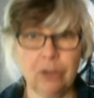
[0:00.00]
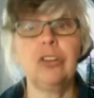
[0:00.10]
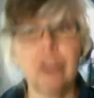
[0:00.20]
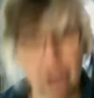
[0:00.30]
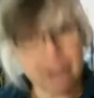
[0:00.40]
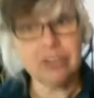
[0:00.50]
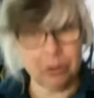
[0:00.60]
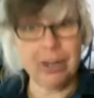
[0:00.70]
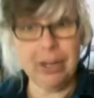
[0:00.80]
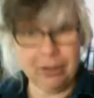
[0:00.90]
are not
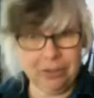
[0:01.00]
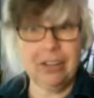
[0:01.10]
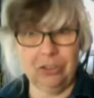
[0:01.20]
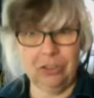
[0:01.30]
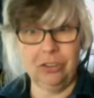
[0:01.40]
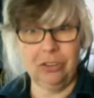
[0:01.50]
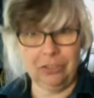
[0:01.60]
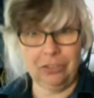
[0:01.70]
trained touchers,